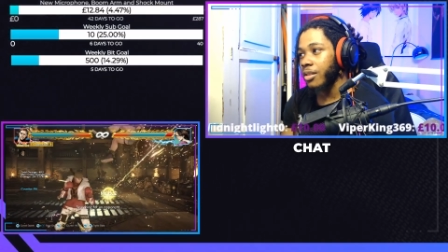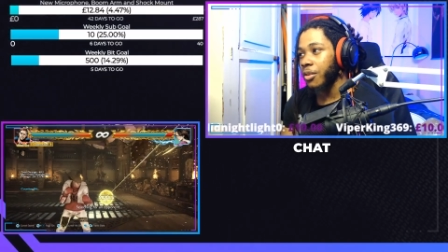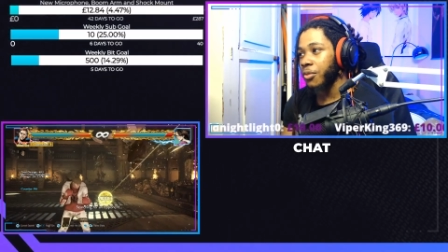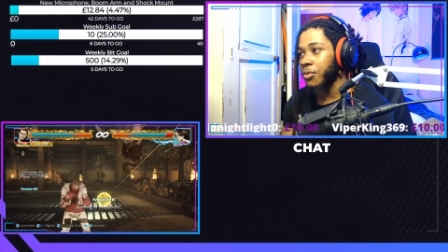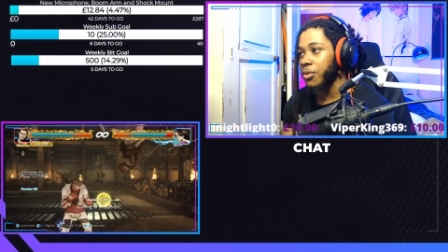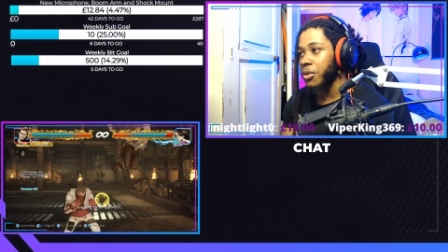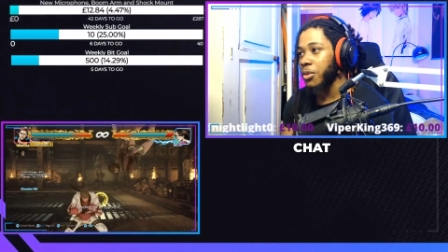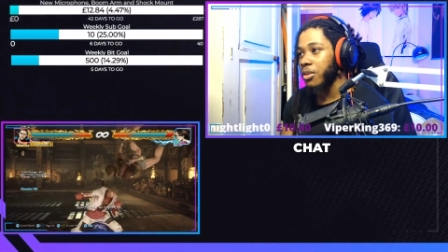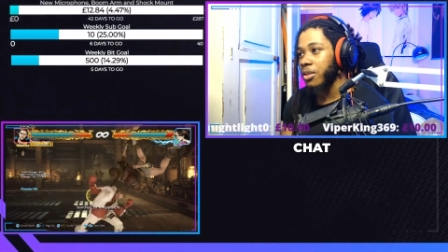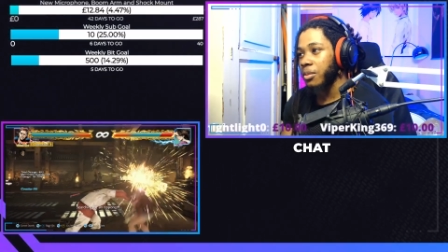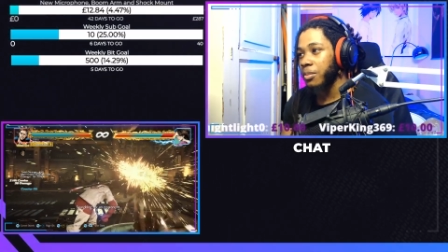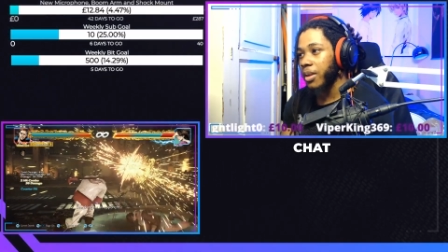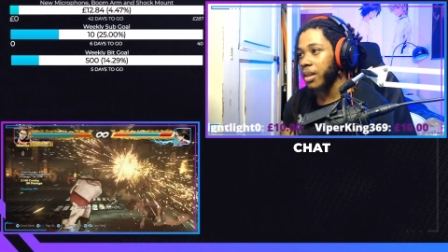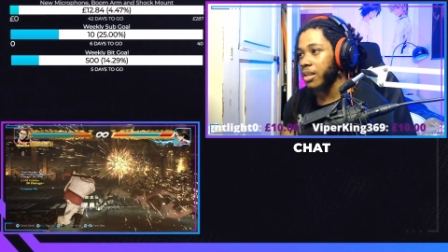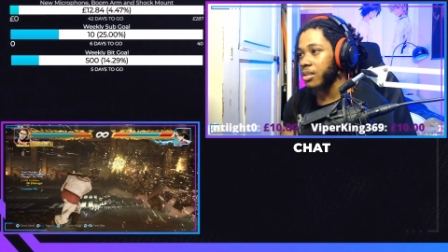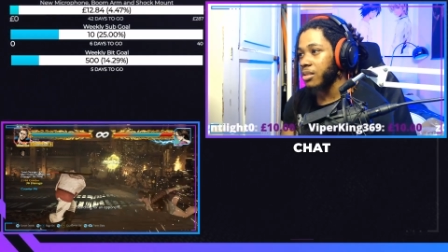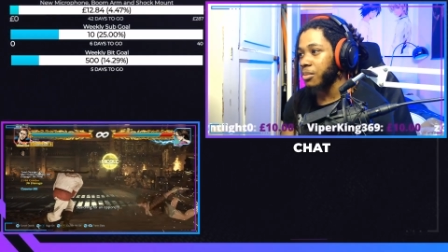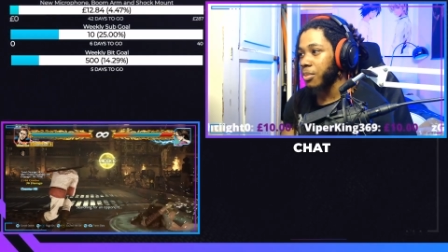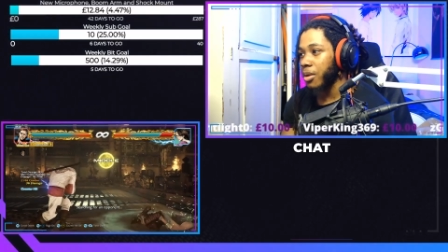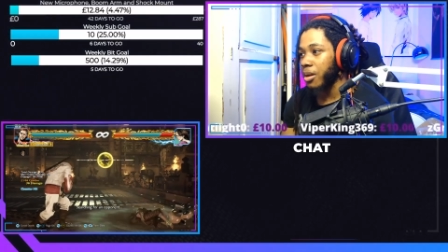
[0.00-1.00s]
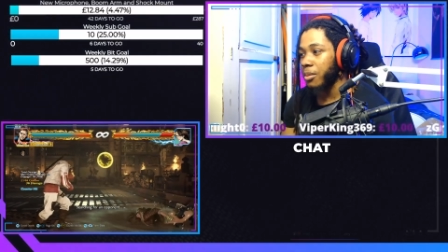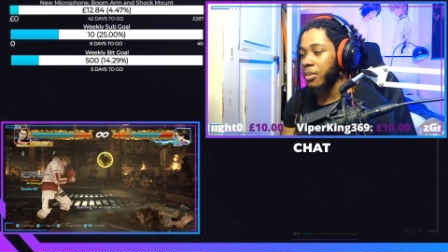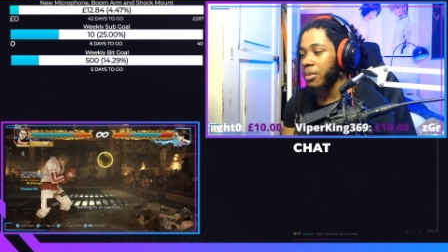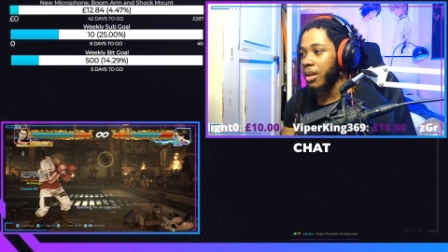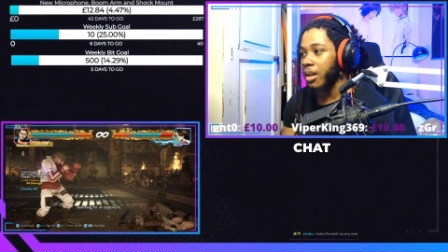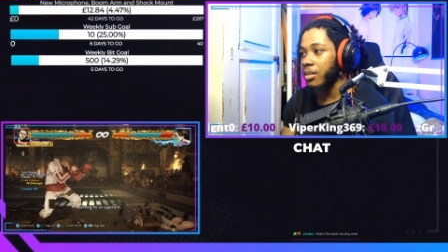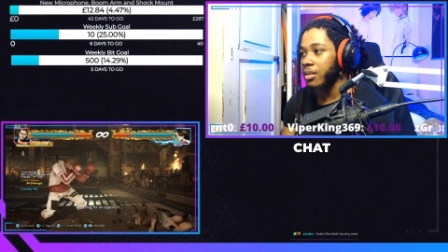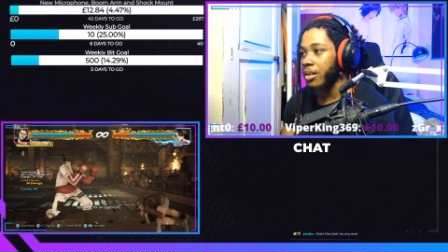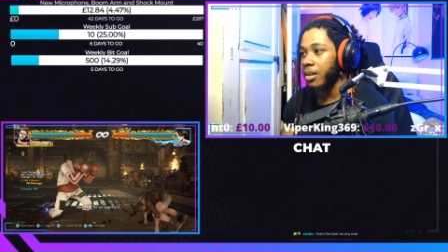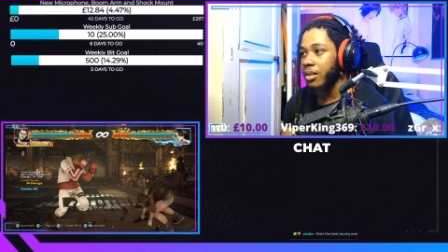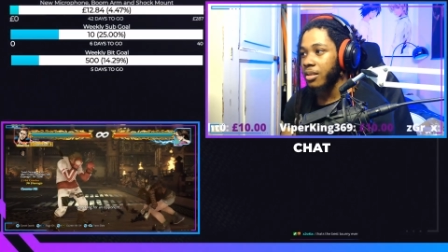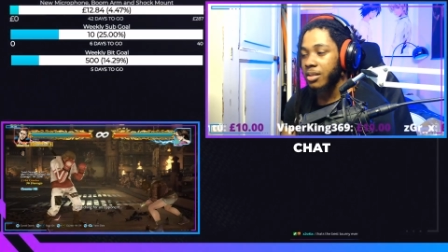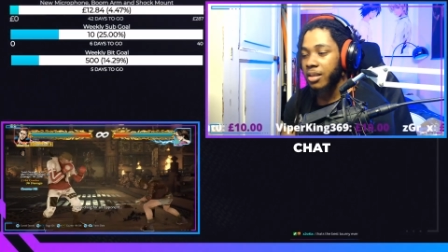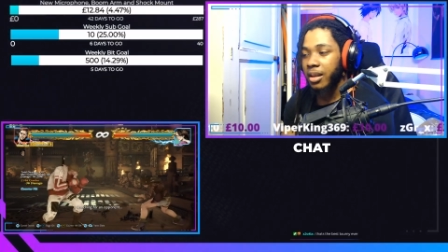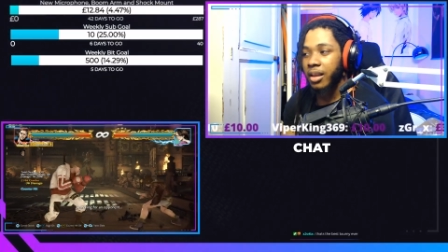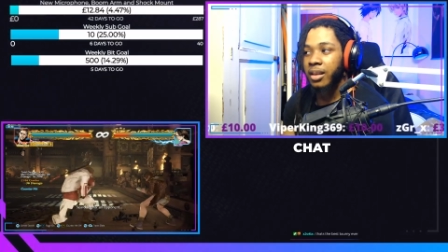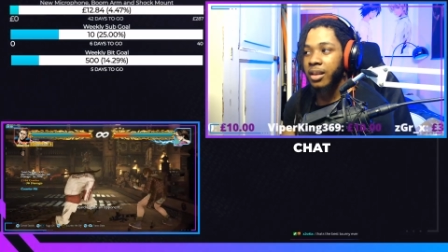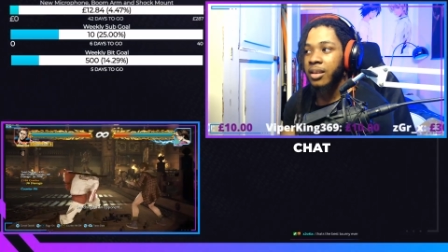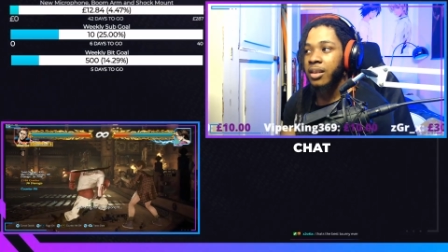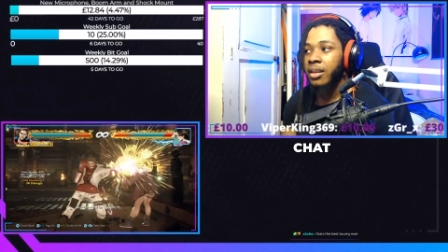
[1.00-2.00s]
a few good players in birmingham like
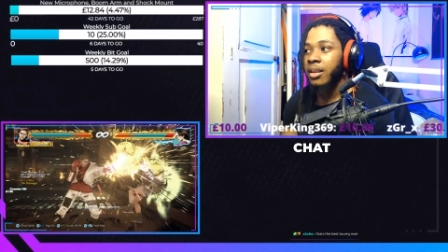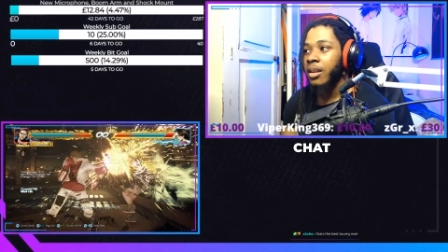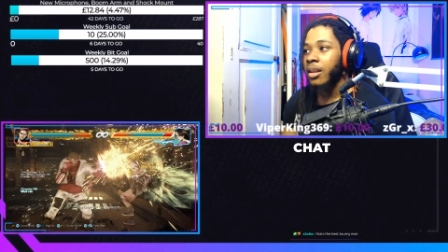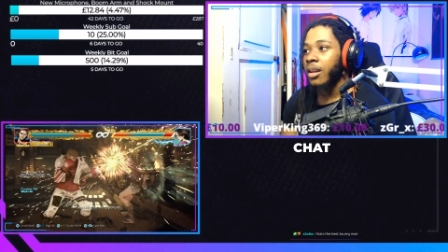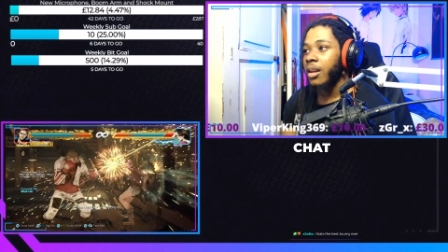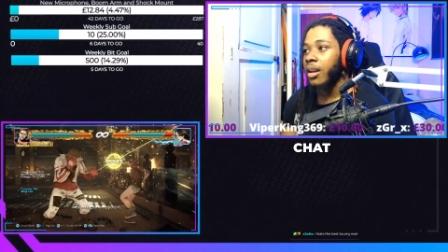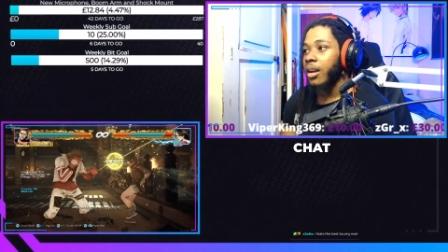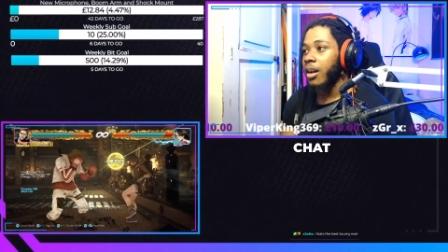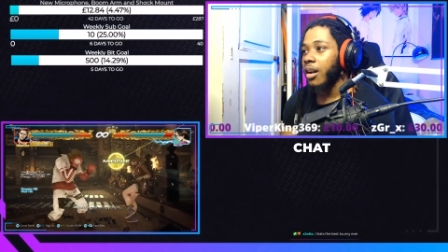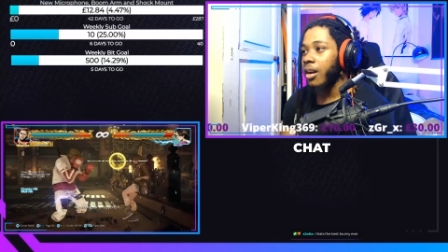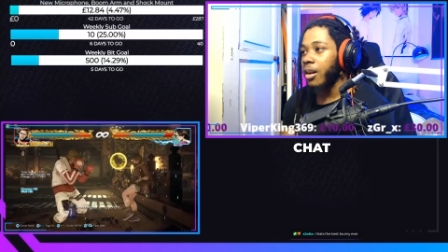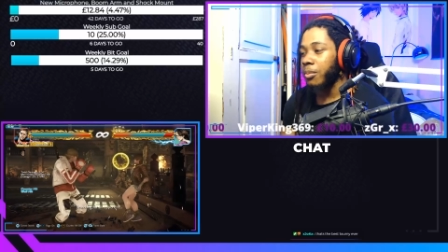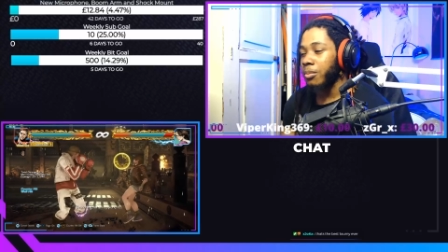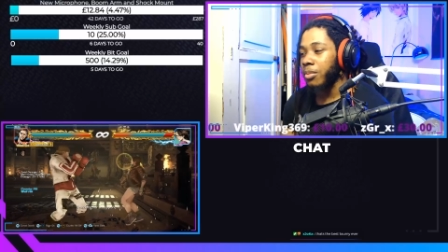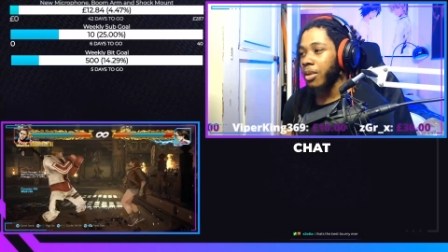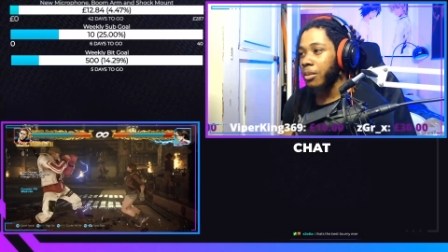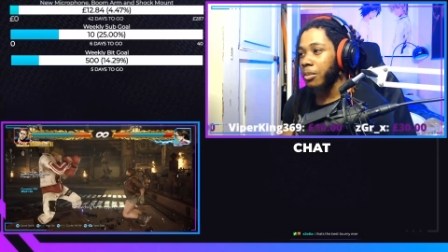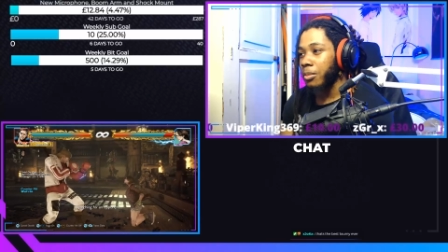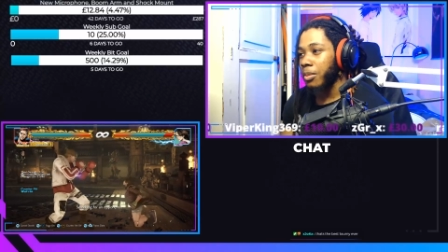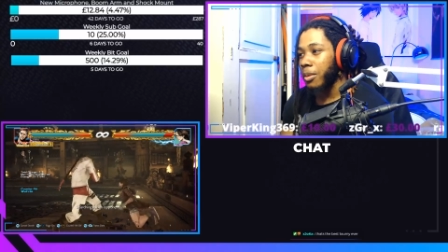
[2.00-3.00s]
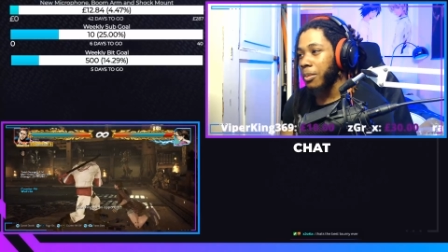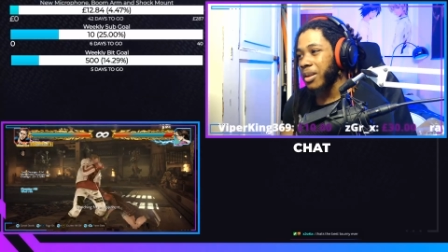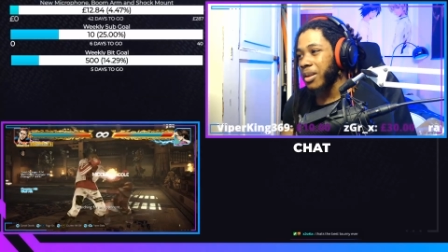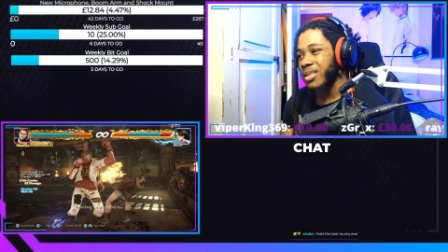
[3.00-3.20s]
dante um blah blah blah, blah.